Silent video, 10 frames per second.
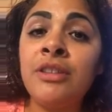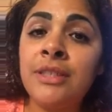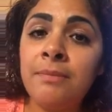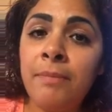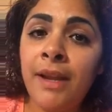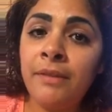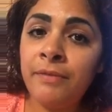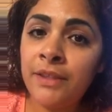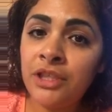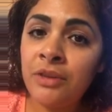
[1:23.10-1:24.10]
some
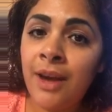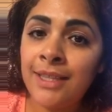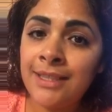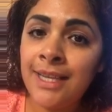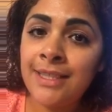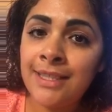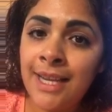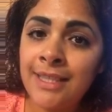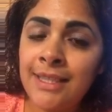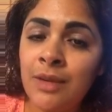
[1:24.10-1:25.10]
benefits to high stakes
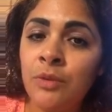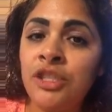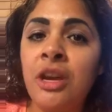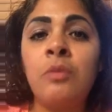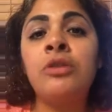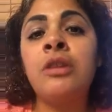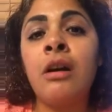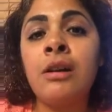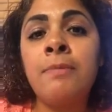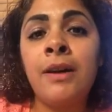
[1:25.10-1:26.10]
testing, which I will
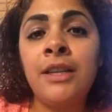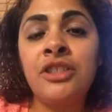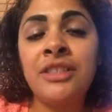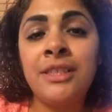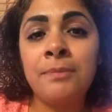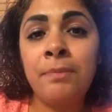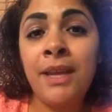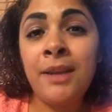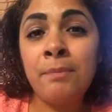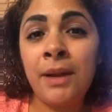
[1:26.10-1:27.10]
talk about in just a bit,